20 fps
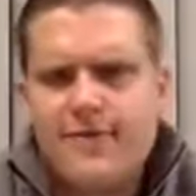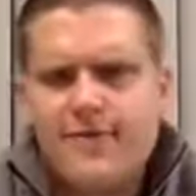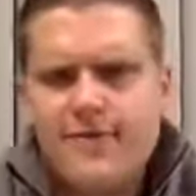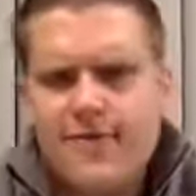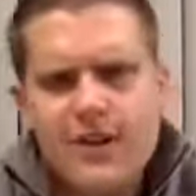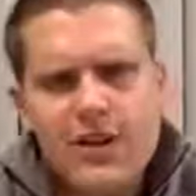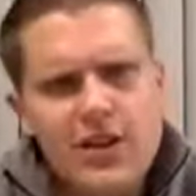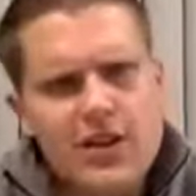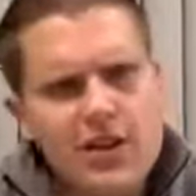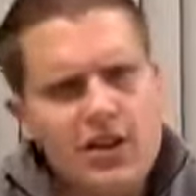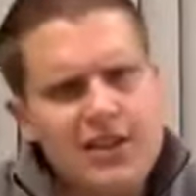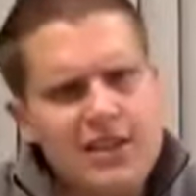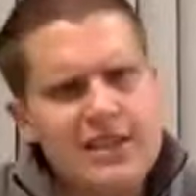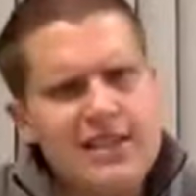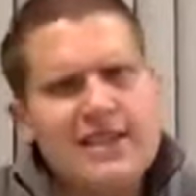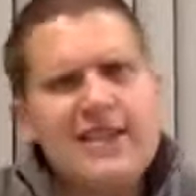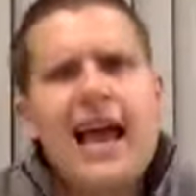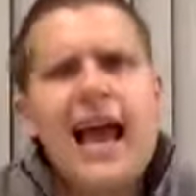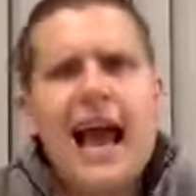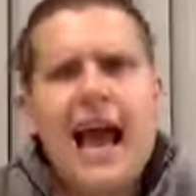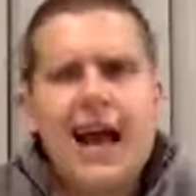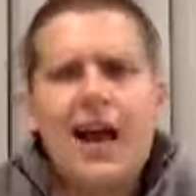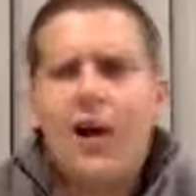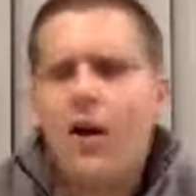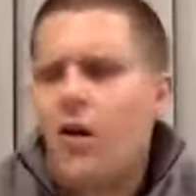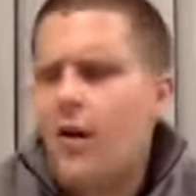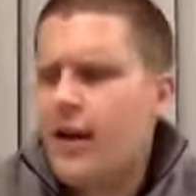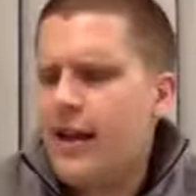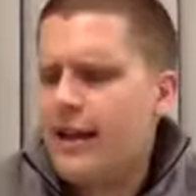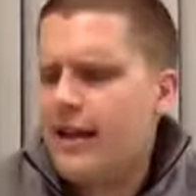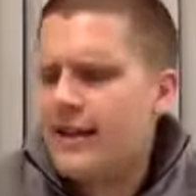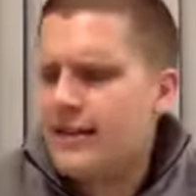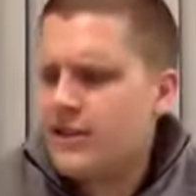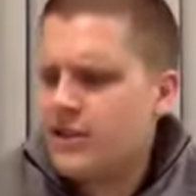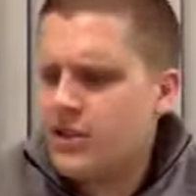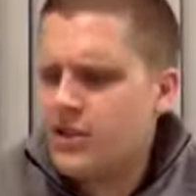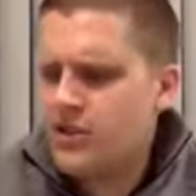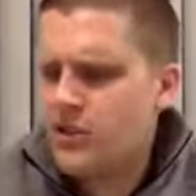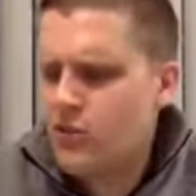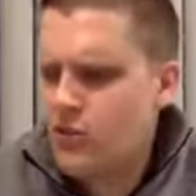finishes out, and it's
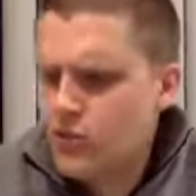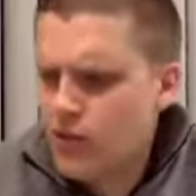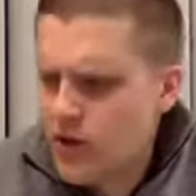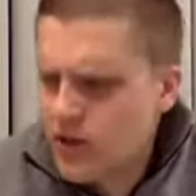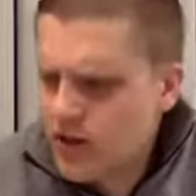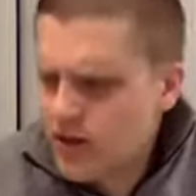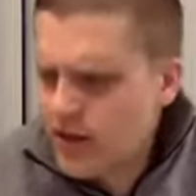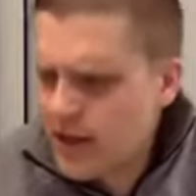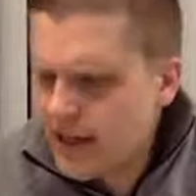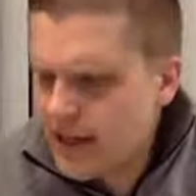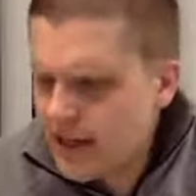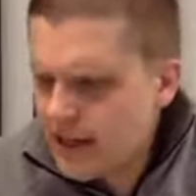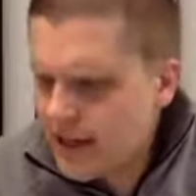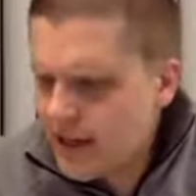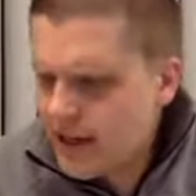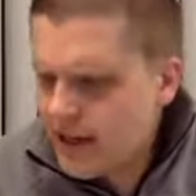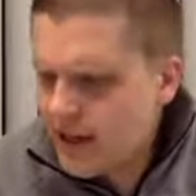just a really,